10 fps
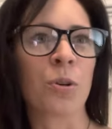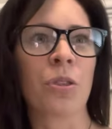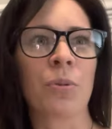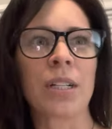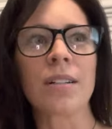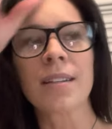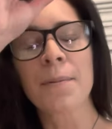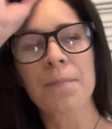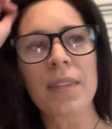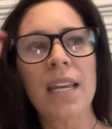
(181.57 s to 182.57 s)
thrilled.
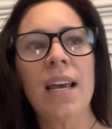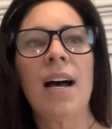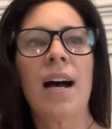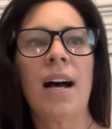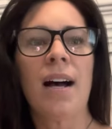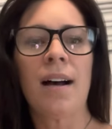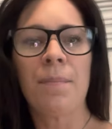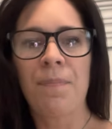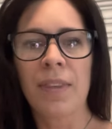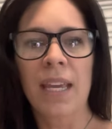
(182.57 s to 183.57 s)

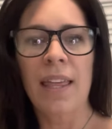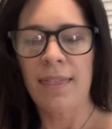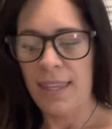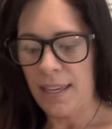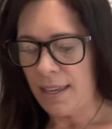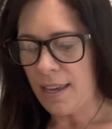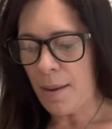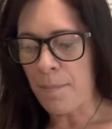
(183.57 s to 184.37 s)
The